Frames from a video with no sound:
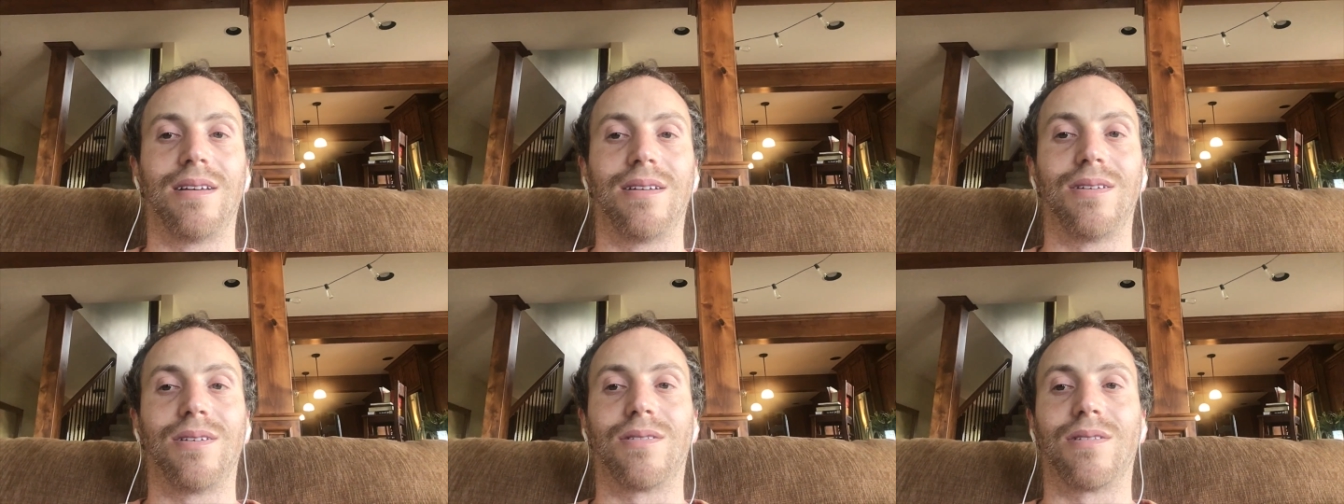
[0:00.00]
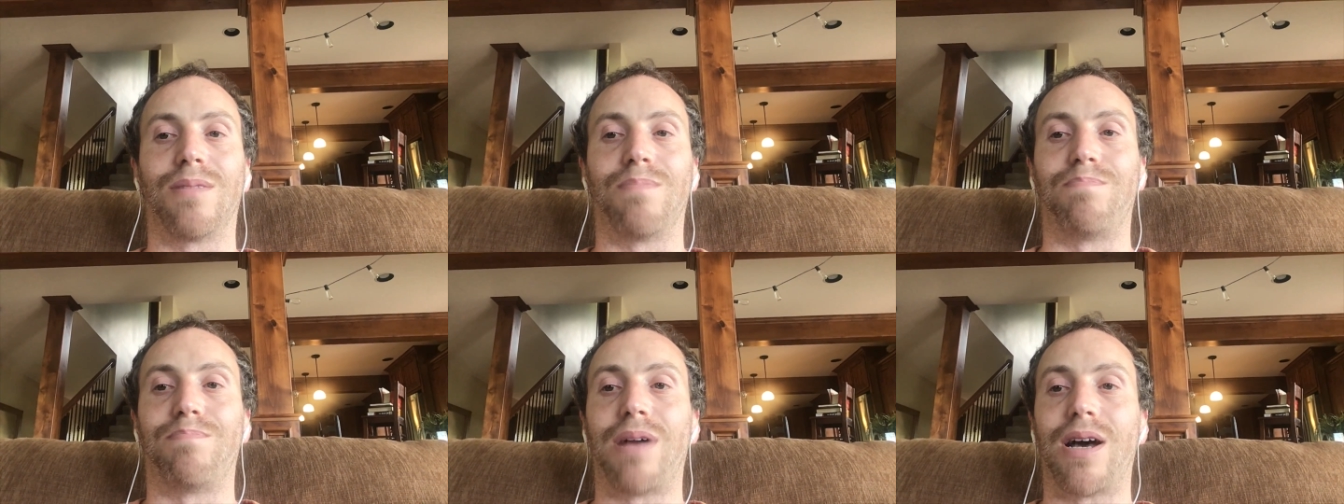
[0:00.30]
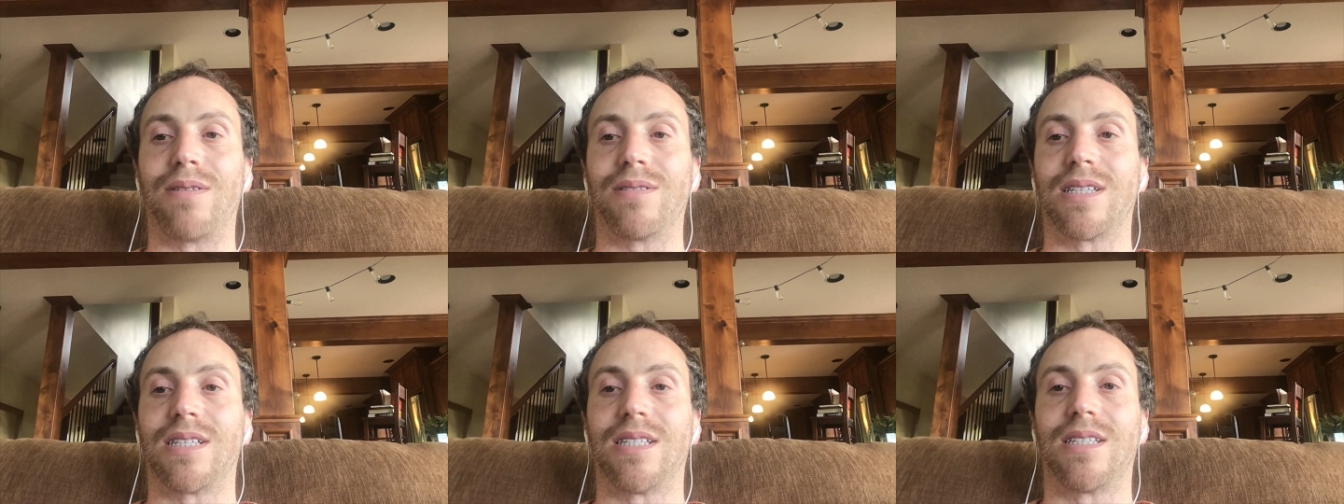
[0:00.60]
You're
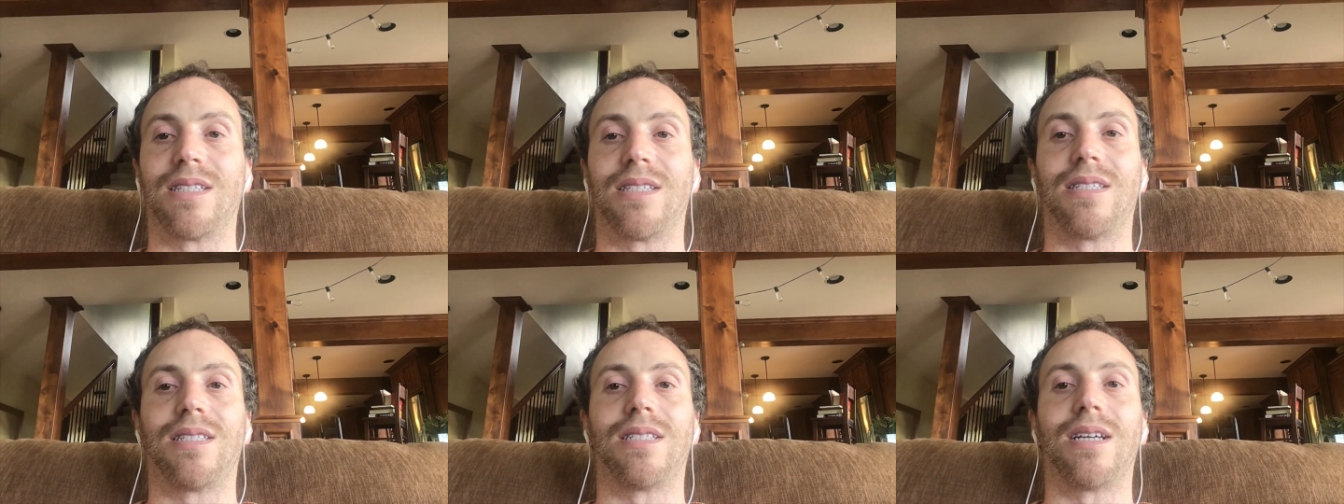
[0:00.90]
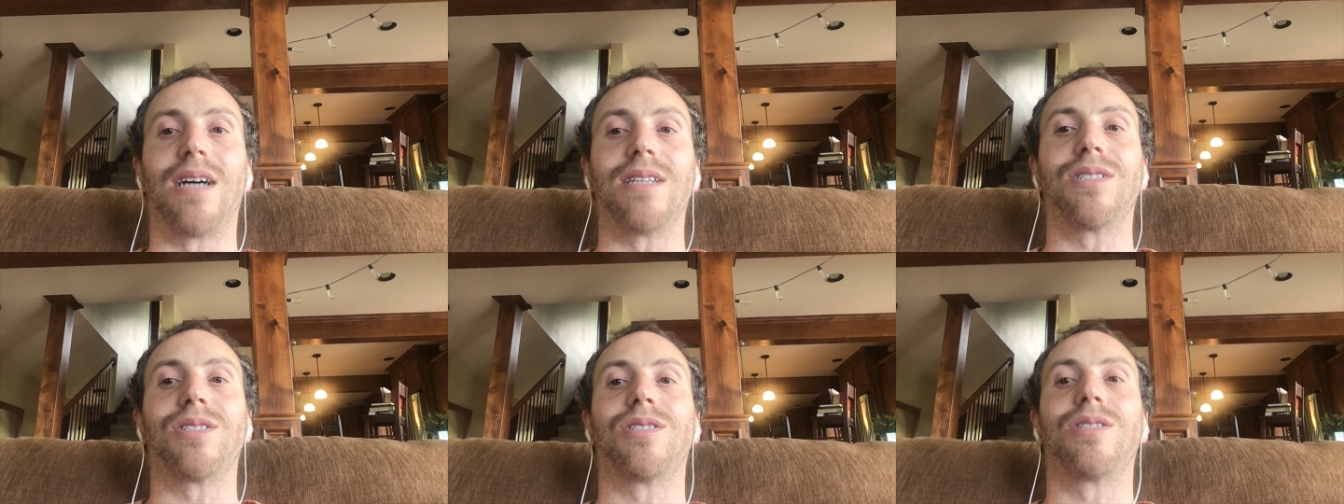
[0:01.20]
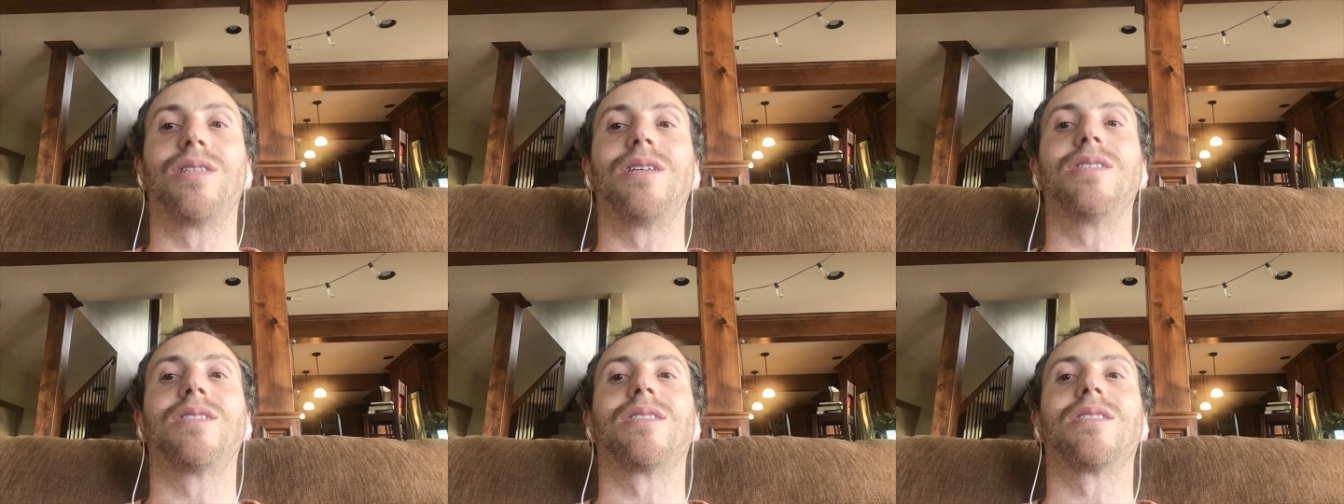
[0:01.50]
about to touch
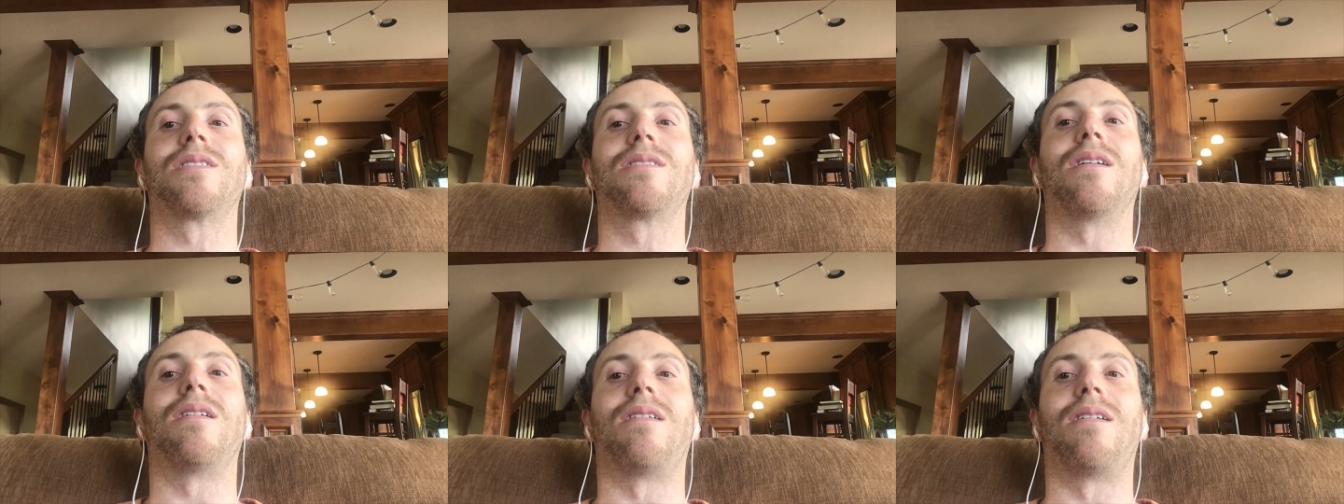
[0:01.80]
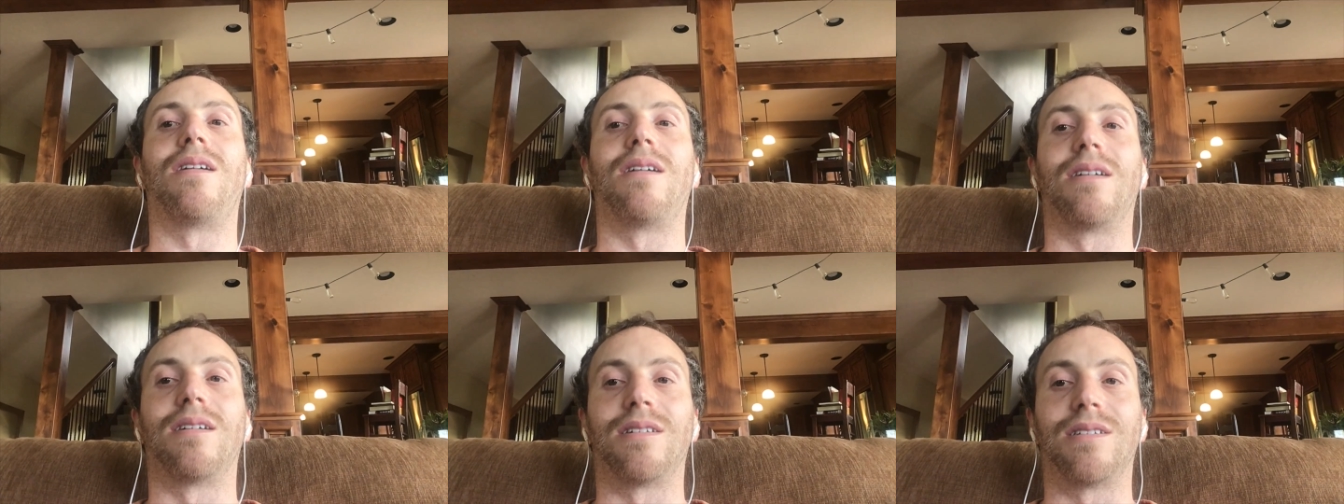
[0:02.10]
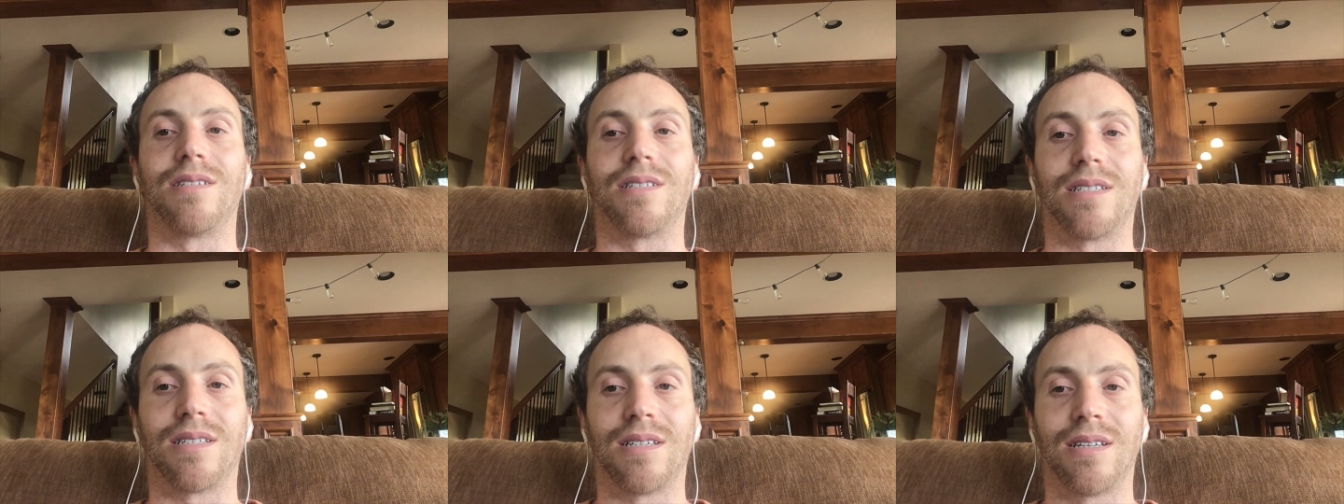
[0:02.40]
the
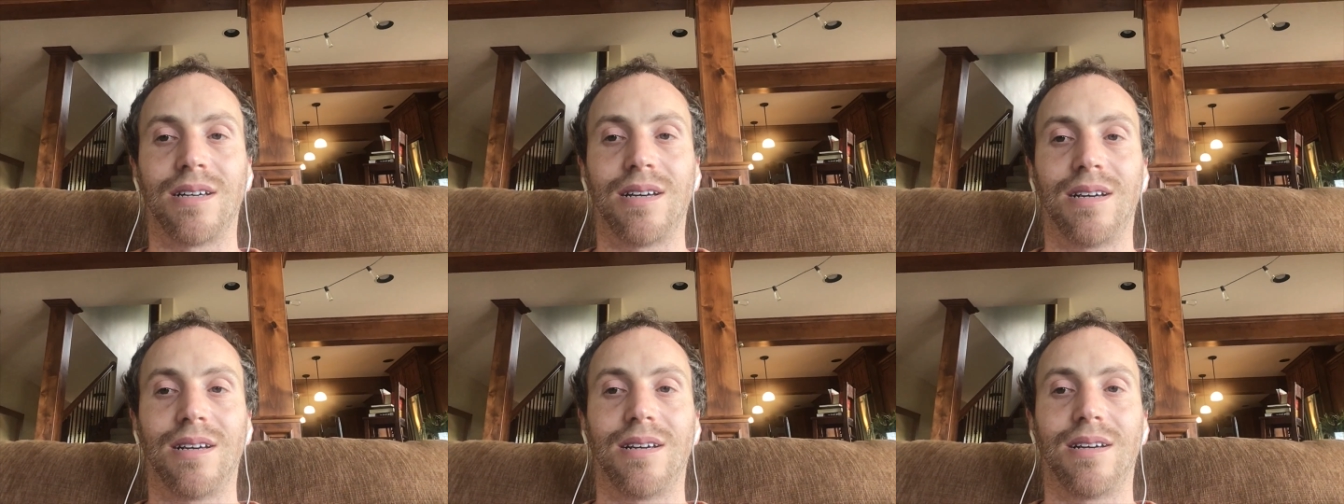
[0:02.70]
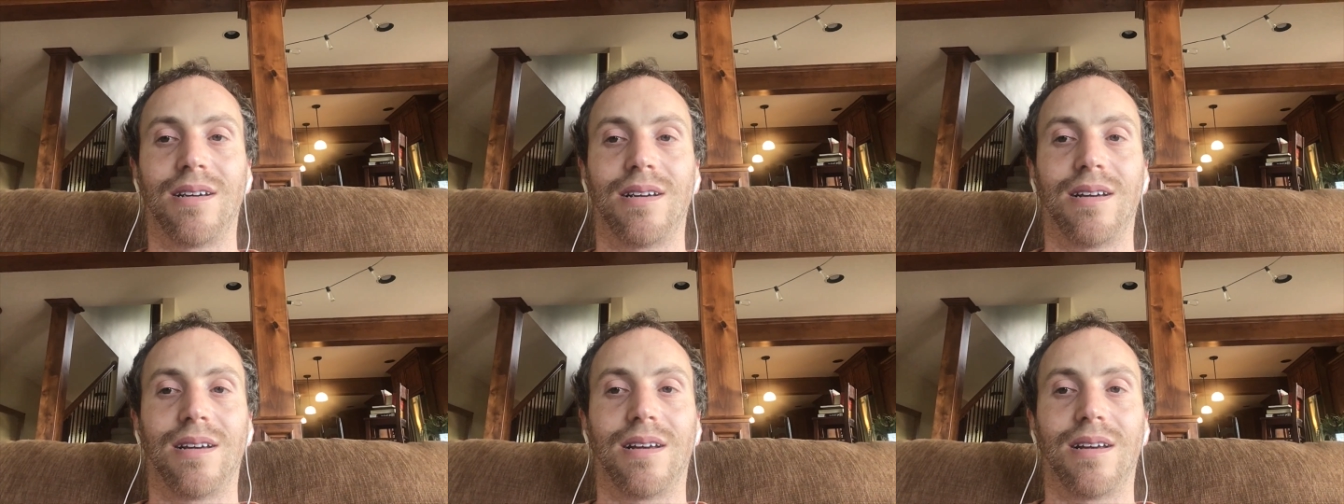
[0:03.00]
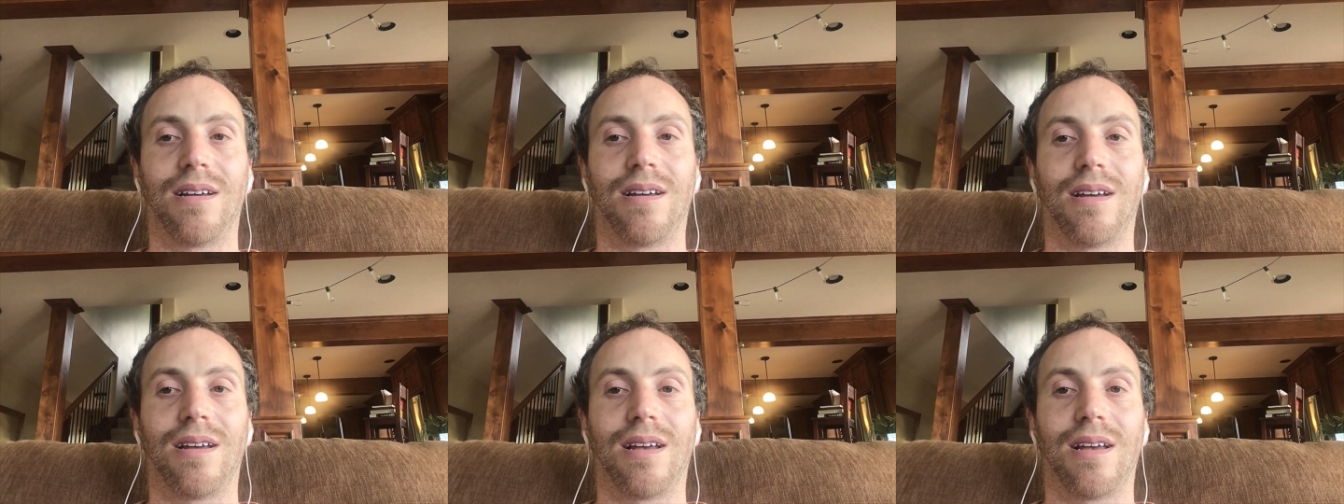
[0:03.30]
stars.
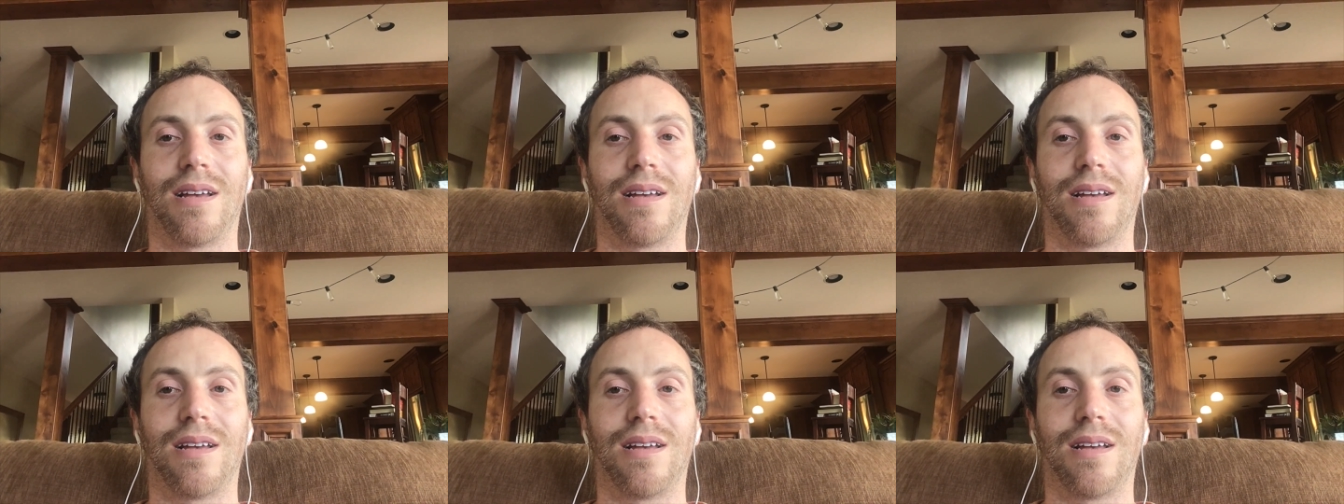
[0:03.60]
Eh.